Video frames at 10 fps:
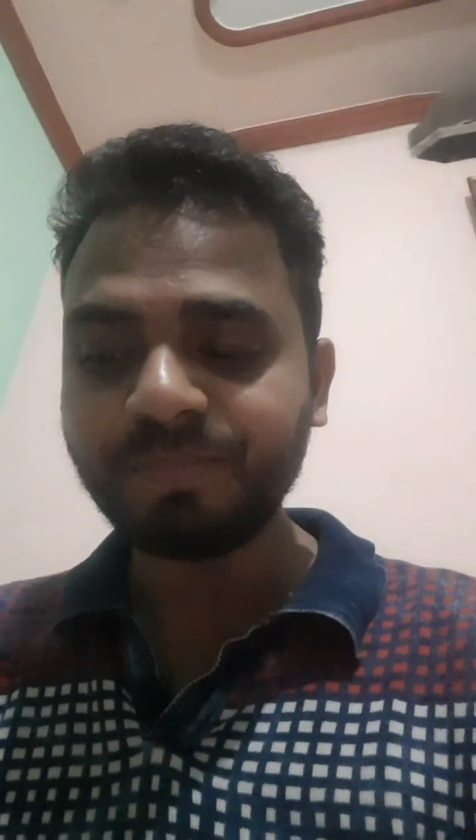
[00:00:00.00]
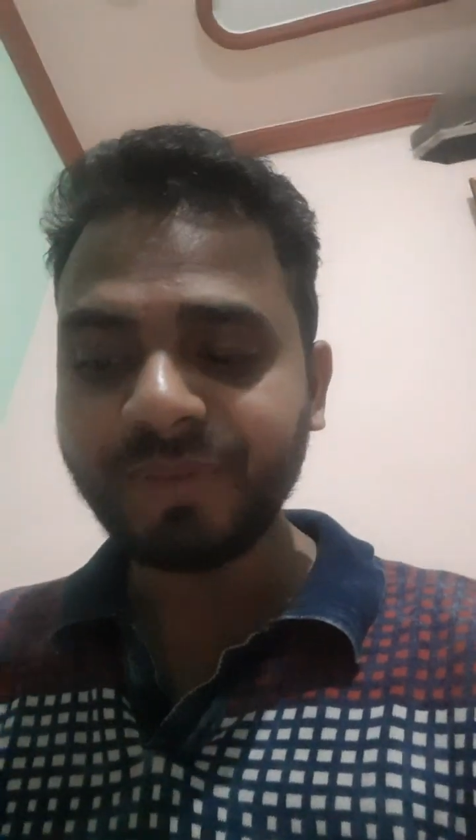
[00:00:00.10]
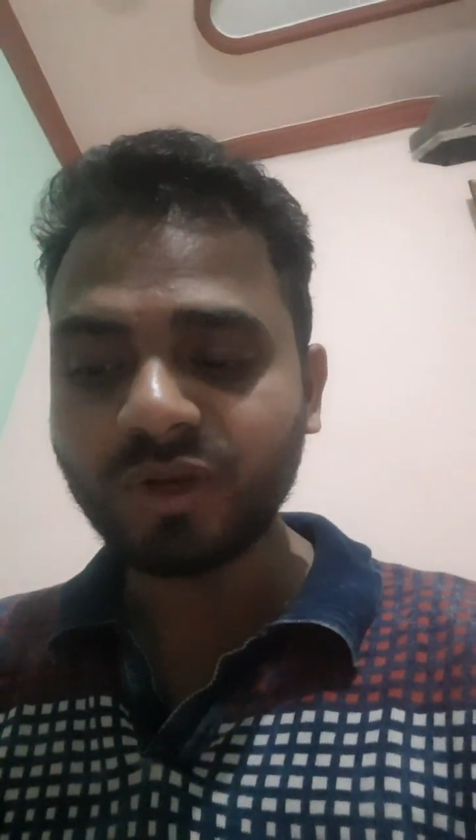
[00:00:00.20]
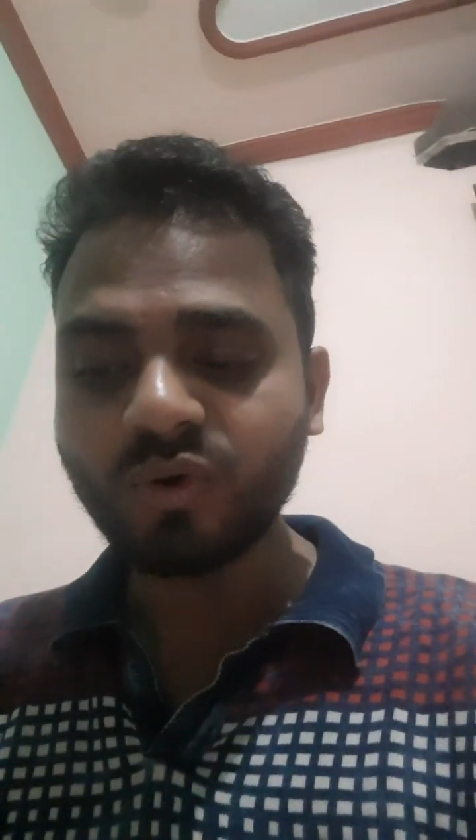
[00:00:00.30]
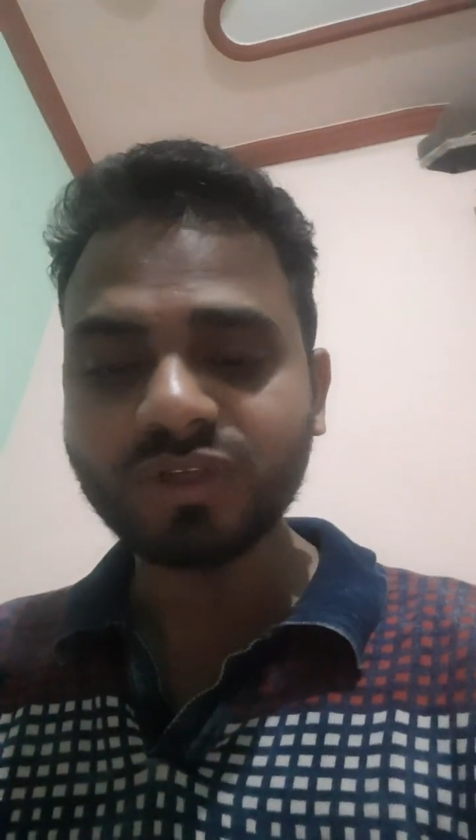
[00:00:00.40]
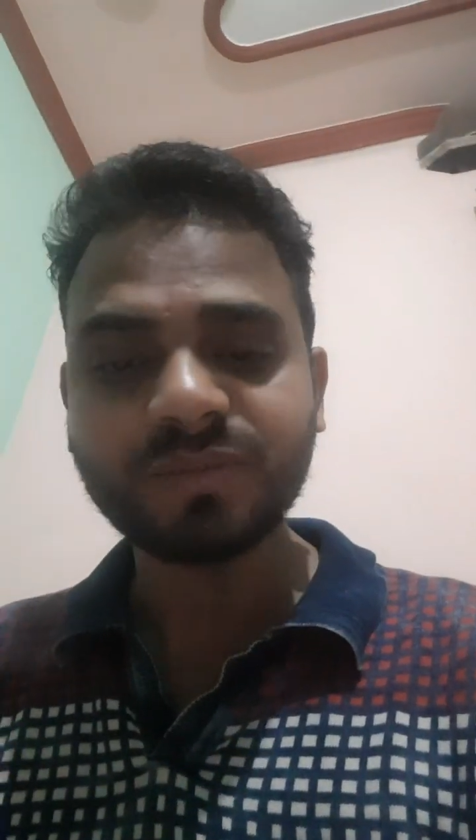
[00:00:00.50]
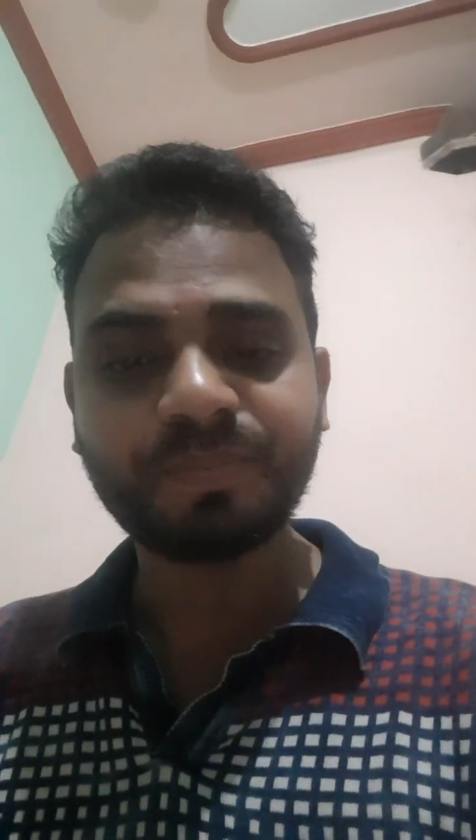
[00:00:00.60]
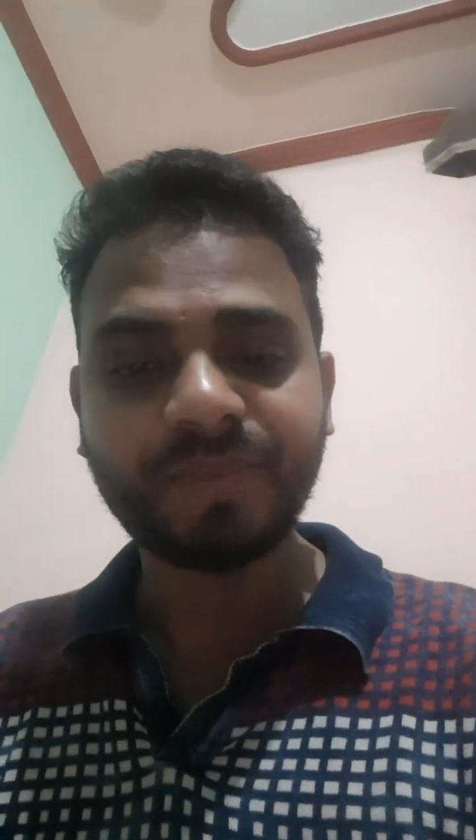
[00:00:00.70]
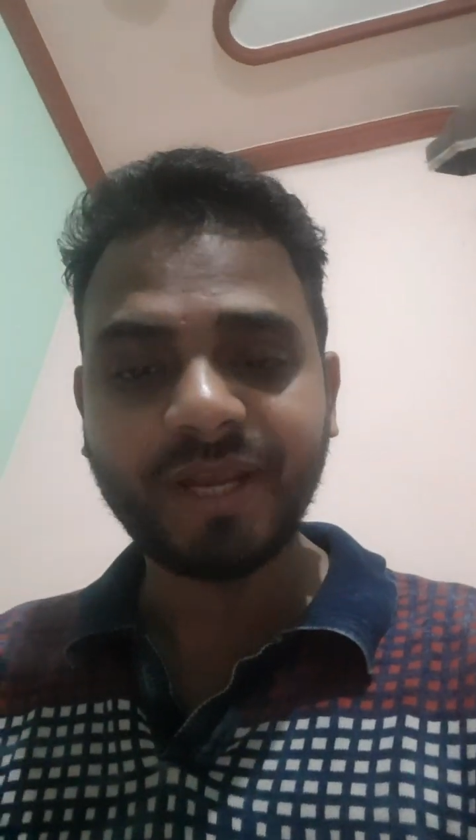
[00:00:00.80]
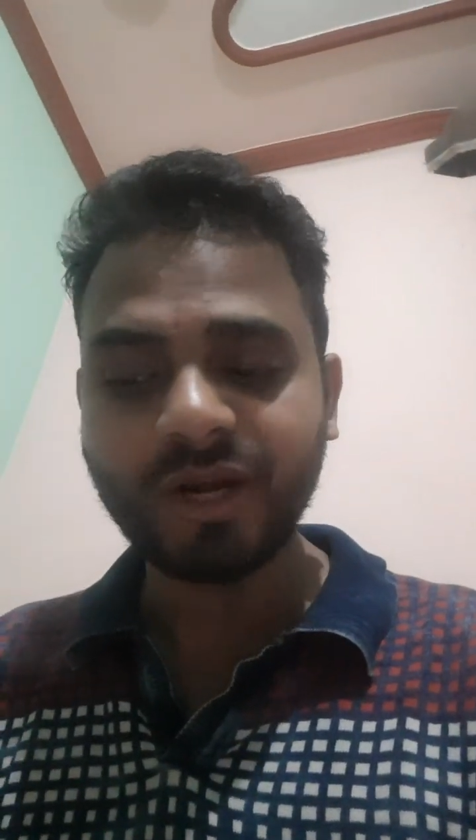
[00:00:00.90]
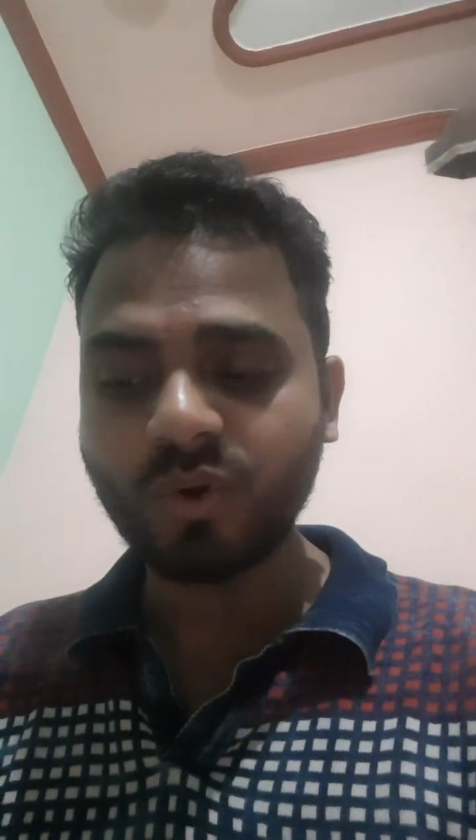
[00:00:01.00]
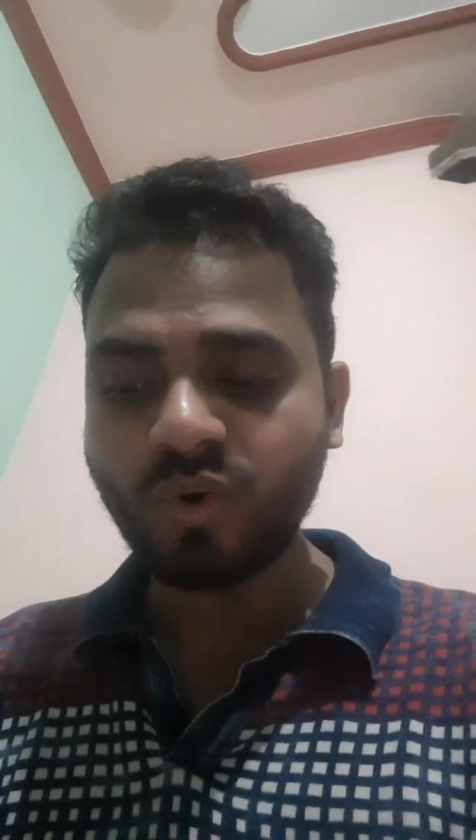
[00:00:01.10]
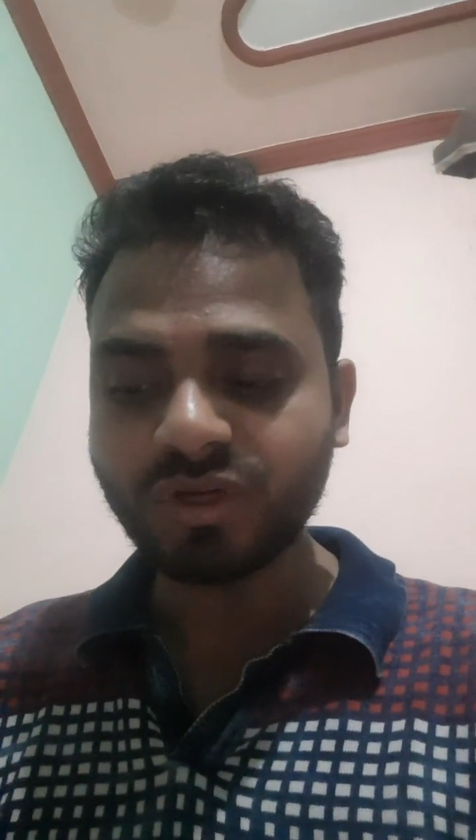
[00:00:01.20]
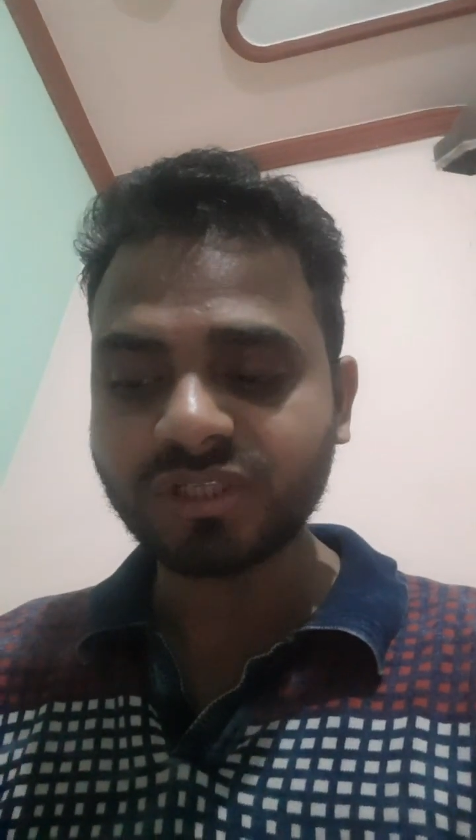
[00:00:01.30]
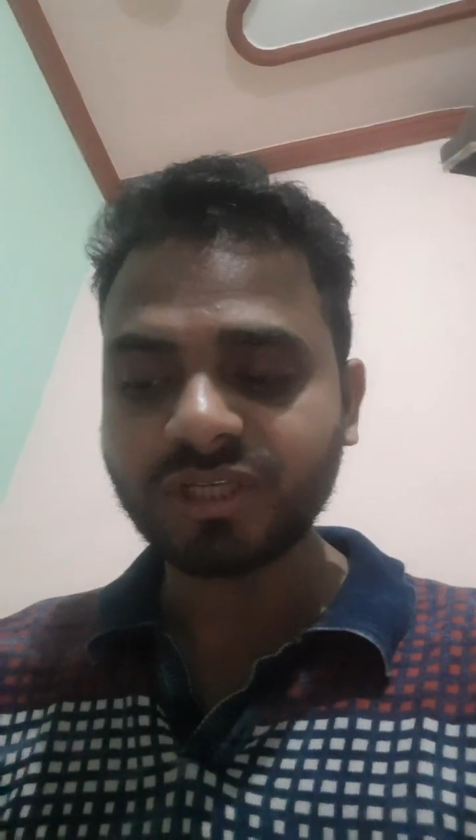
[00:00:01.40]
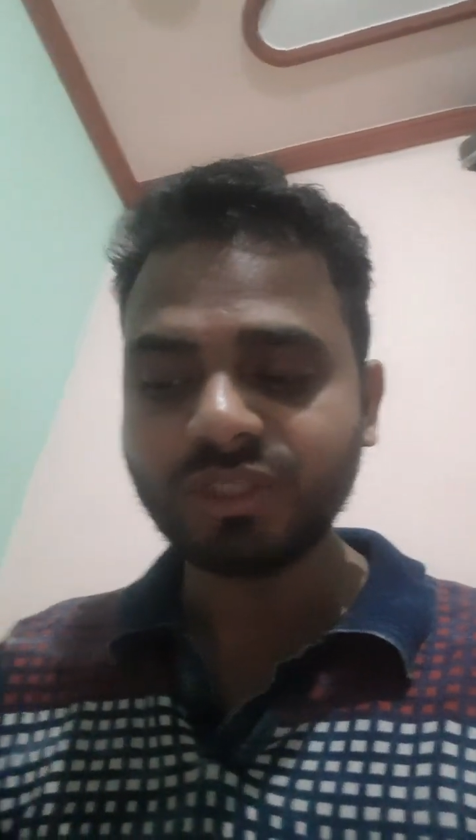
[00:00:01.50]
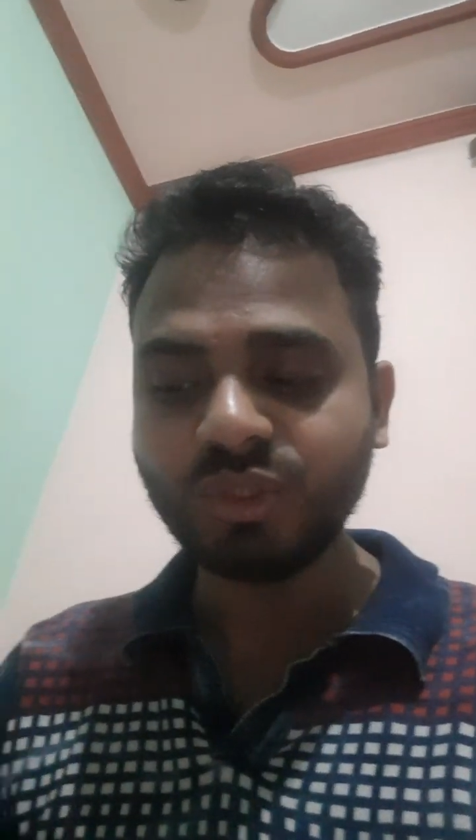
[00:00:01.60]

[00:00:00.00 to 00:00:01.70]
Because P. Rod's